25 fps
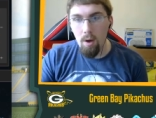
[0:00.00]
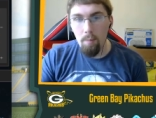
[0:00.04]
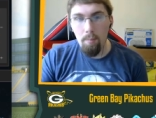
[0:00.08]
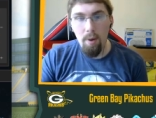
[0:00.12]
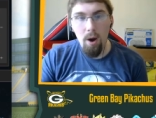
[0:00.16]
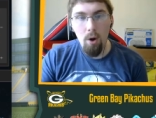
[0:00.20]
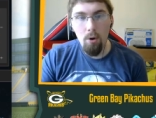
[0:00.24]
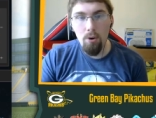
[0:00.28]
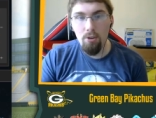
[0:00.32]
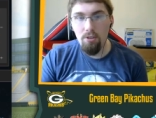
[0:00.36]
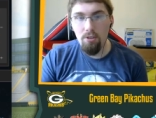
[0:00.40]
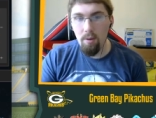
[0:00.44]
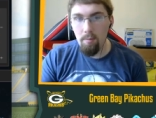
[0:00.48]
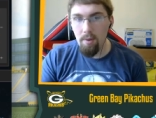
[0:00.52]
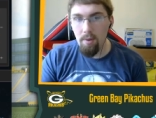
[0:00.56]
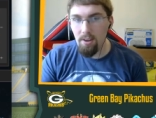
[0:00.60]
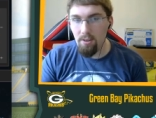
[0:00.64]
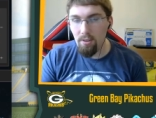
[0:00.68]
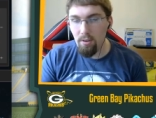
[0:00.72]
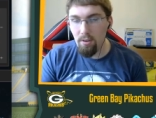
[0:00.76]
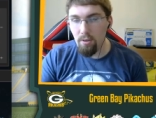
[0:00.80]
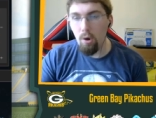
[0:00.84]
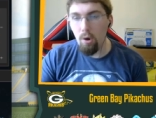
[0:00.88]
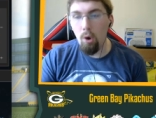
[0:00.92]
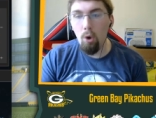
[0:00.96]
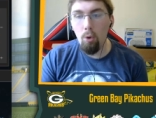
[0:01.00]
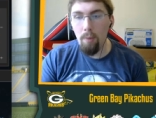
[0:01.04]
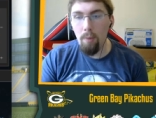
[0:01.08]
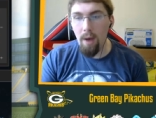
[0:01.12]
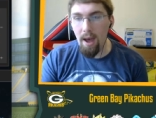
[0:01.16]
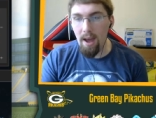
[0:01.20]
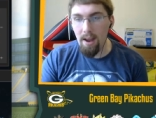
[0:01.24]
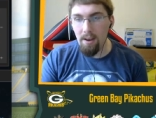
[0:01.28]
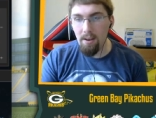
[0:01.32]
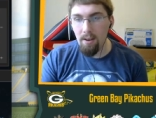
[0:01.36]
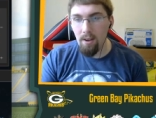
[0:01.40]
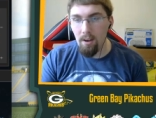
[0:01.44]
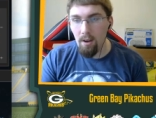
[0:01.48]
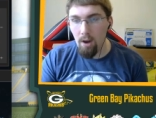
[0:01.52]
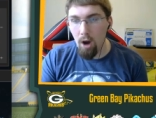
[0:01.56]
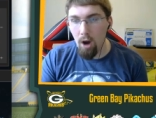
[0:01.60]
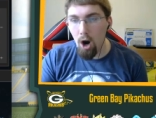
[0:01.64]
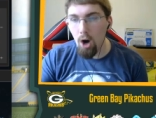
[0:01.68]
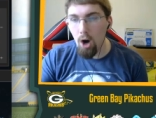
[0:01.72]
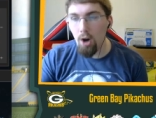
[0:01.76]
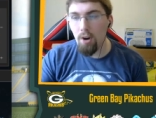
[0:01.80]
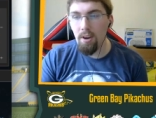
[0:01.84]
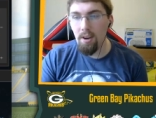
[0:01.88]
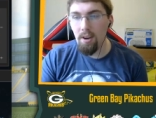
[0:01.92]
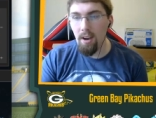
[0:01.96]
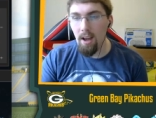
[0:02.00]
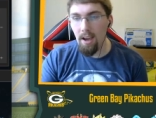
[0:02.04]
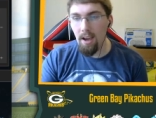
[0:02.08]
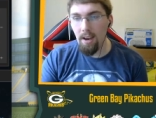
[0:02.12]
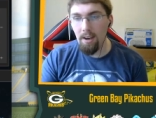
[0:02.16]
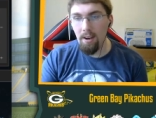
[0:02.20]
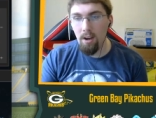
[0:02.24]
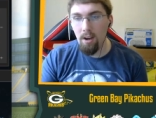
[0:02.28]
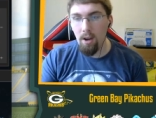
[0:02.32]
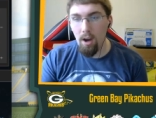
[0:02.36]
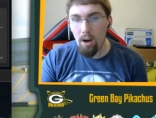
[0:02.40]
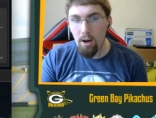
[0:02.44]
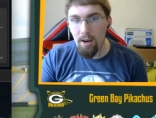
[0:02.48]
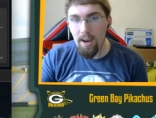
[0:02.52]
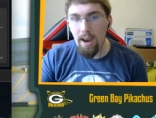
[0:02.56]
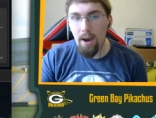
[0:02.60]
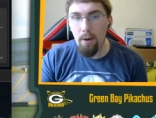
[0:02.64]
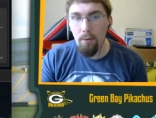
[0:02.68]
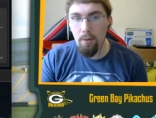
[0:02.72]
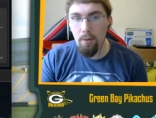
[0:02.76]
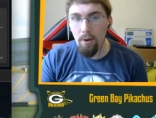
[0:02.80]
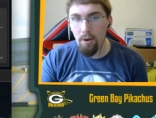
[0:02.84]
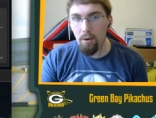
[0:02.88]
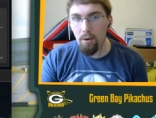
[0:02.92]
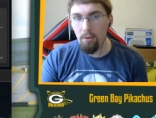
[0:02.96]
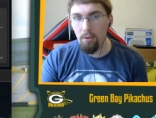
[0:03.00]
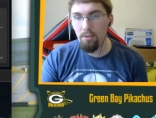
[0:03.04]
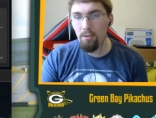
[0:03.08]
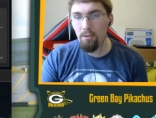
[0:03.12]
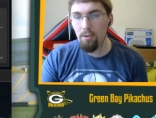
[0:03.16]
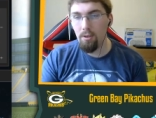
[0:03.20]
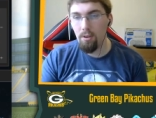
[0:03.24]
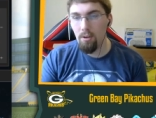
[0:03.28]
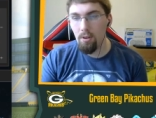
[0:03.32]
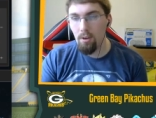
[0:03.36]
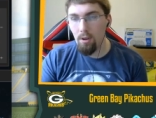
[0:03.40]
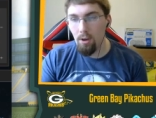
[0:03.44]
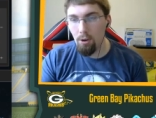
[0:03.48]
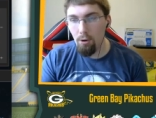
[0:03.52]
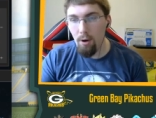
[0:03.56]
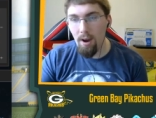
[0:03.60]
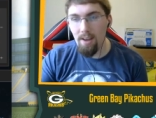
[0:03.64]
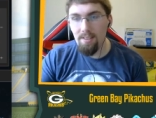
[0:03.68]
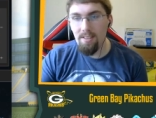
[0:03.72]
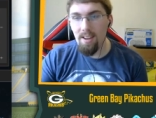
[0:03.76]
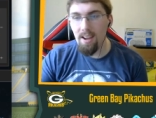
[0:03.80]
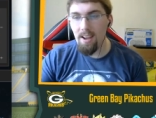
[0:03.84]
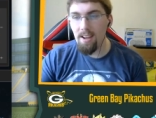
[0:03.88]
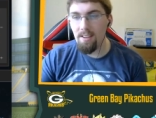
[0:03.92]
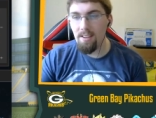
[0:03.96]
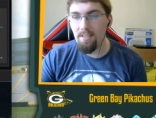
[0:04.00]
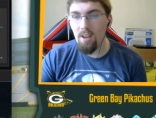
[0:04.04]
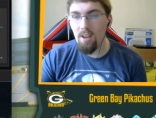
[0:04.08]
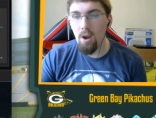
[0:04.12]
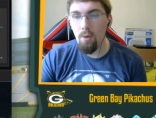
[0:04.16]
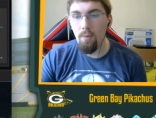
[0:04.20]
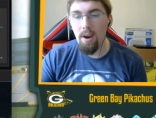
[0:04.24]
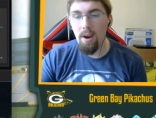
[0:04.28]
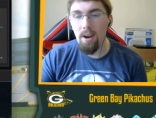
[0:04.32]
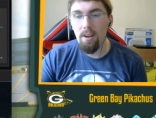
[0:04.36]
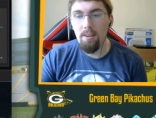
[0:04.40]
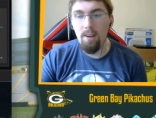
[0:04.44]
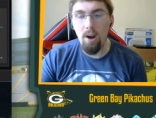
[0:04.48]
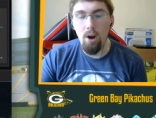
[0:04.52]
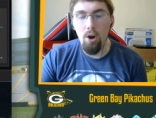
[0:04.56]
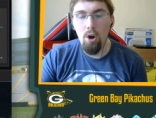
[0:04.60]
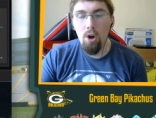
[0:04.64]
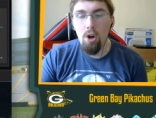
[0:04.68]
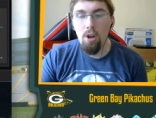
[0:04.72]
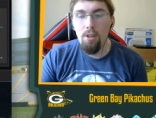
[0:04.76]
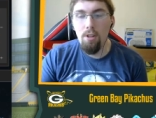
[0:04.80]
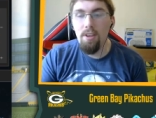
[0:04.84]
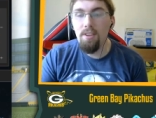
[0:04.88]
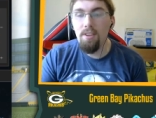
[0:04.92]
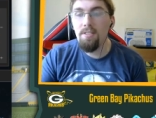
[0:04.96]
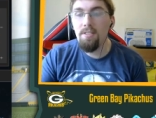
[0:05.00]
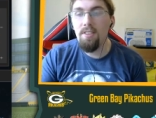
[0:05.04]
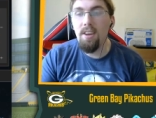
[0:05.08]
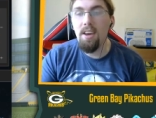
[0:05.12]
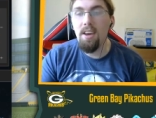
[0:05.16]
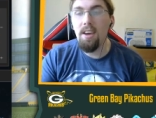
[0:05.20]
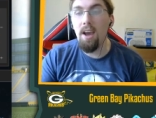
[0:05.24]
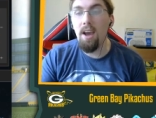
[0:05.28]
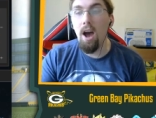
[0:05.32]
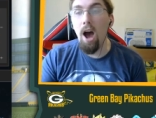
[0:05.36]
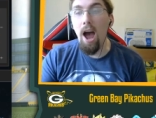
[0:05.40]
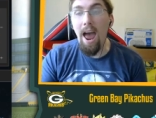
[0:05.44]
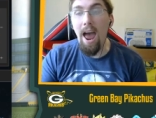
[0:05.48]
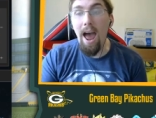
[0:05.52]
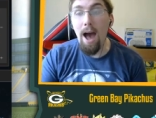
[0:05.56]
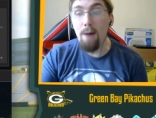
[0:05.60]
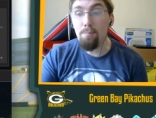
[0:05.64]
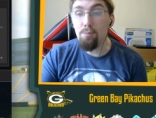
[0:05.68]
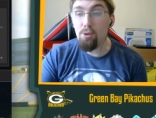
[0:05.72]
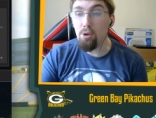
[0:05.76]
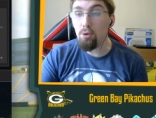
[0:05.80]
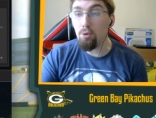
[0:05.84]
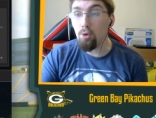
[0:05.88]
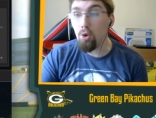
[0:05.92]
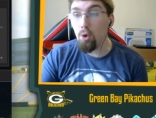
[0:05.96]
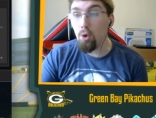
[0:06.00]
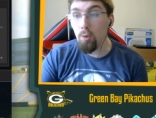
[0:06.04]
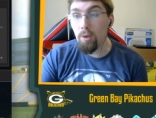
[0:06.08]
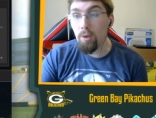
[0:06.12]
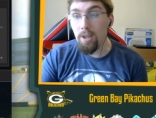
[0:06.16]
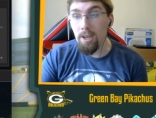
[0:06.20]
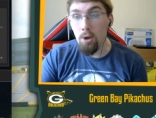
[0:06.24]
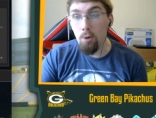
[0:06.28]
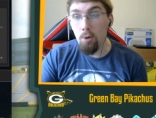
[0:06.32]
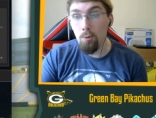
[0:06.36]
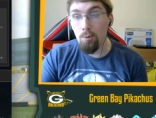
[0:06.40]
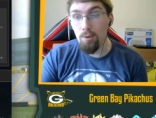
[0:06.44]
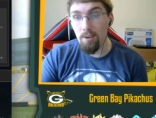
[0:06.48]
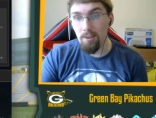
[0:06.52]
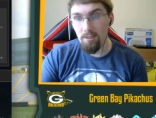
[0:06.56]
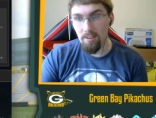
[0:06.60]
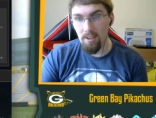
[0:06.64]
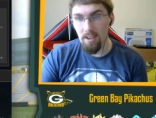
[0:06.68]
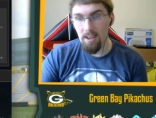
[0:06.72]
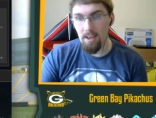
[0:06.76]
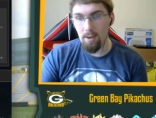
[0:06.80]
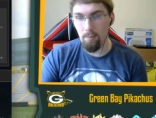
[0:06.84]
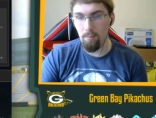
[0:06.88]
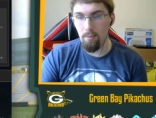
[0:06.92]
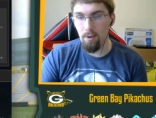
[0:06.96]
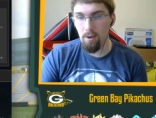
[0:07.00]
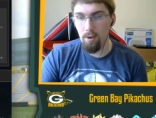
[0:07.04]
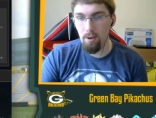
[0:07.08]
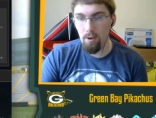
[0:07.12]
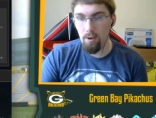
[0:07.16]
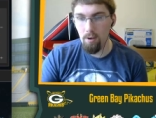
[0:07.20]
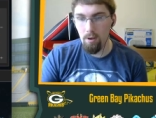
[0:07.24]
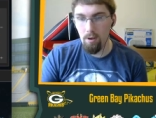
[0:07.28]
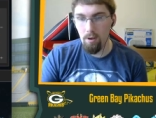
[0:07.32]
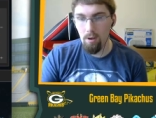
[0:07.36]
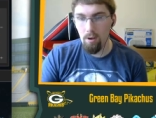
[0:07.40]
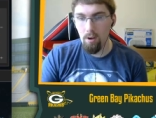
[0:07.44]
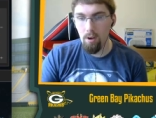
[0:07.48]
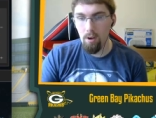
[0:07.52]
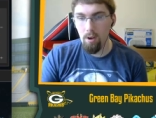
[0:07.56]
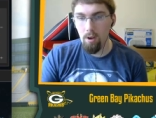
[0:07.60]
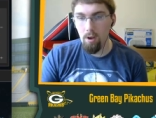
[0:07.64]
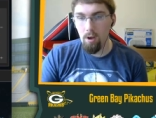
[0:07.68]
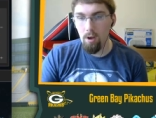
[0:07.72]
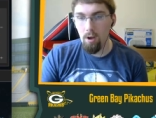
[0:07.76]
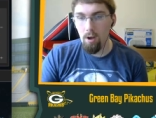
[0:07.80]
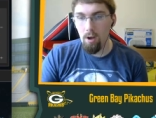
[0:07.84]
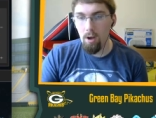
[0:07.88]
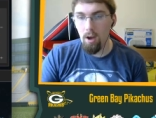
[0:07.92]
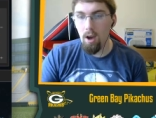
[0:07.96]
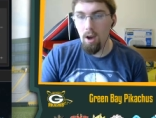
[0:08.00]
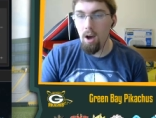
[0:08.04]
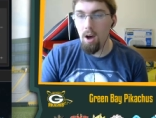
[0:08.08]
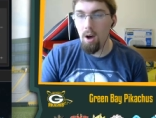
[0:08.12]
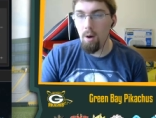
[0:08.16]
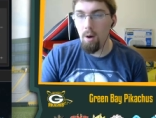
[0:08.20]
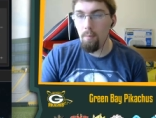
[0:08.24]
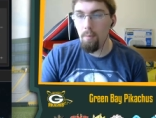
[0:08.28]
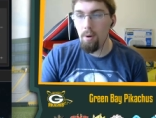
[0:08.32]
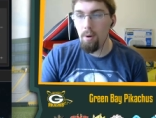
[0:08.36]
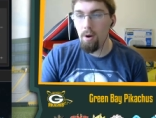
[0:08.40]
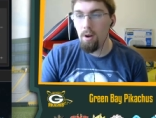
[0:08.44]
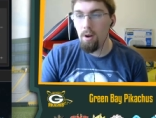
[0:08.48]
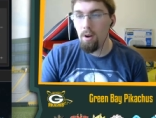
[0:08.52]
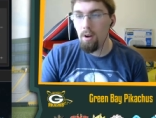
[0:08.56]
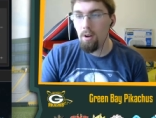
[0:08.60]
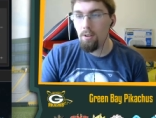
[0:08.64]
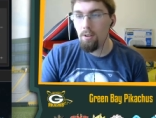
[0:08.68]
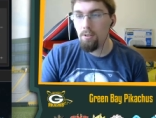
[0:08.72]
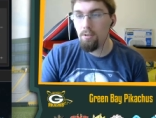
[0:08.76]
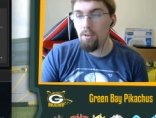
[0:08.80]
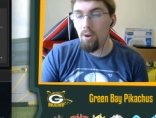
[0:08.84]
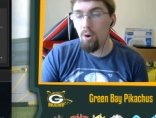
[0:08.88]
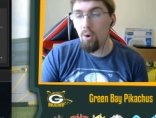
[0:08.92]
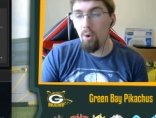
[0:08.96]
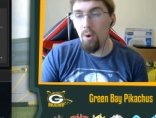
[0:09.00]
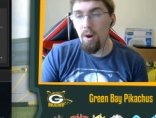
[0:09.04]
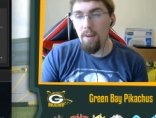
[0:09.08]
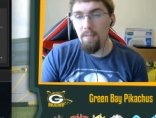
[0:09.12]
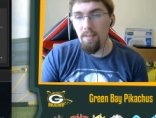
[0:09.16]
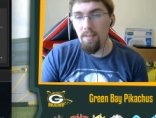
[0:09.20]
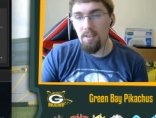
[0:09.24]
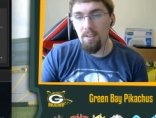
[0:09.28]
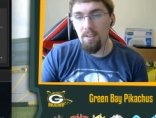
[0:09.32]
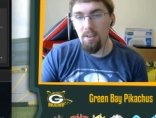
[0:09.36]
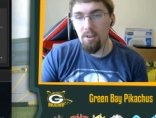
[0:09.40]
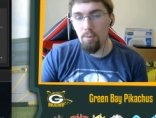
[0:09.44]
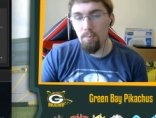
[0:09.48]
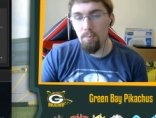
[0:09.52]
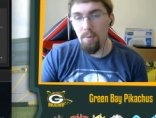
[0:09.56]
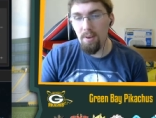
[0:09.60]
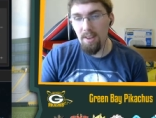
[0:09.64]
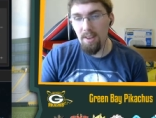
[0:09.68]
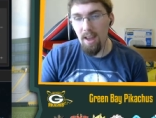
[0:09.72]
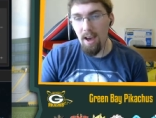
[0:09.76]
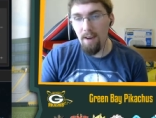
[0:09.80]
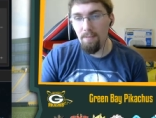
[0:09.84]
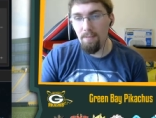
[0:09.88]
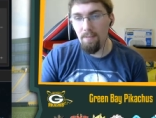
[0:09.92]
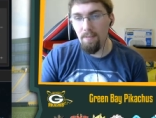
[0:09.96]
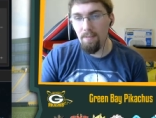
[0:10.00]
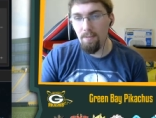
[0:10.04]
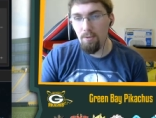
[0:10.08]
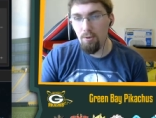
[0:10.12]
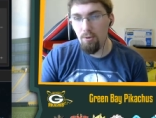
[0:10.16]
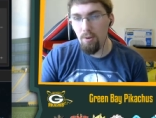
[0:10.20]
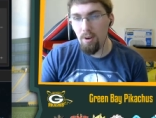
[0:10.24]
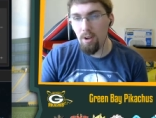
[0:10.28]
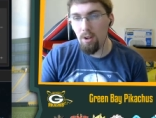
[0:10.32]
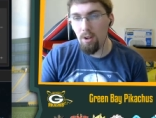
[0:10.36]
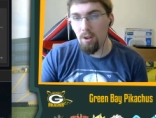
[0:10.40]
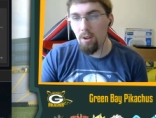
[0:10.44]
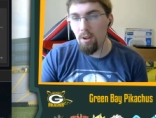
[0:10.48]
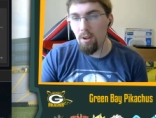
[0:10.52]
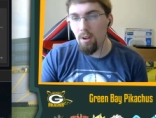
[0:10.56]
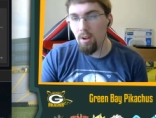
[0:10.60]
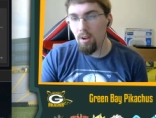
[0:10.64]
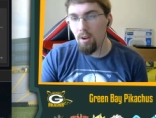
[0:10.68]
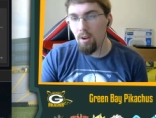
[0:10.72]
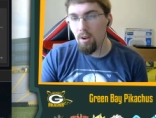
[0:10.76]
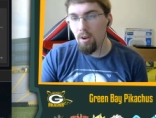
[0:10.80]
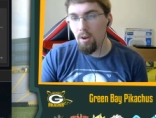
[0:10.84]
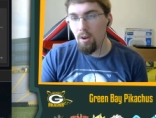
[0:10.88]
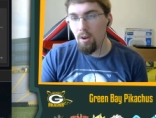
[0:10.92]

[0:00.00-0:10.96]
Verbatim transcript: Power Gem hits Golbat, Arcanine, Gyarados, Grass Knot hits Tyranitar. This thing absolutely nukes his team. Um, so if it's a Spadef drill